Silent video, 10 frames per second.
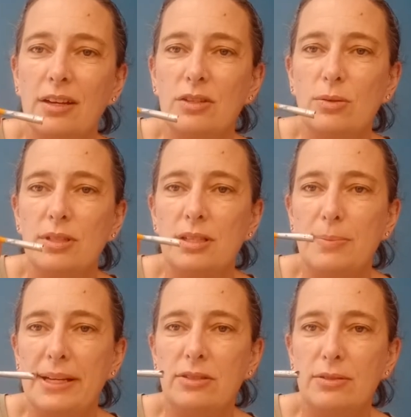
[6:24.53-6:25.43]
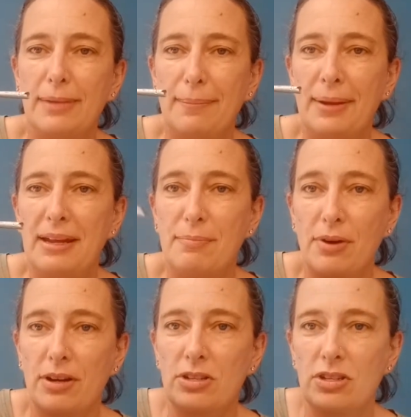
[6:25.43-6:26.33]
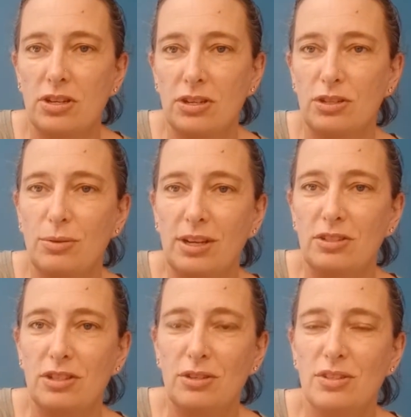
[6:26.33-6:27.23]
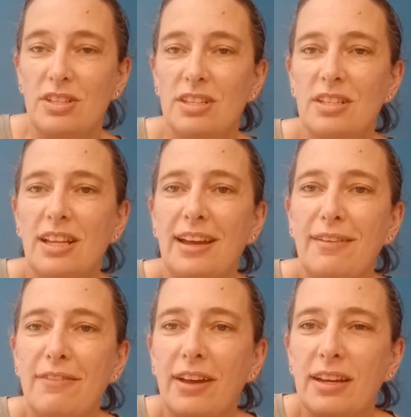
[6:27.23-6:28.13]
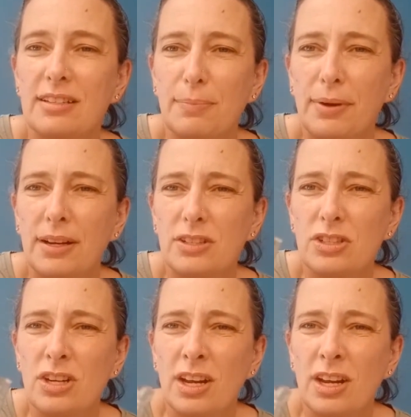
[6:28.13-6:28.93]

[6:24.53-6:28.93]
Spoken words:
So I dismantled my paintbrush so I could use the sleeve as a punch.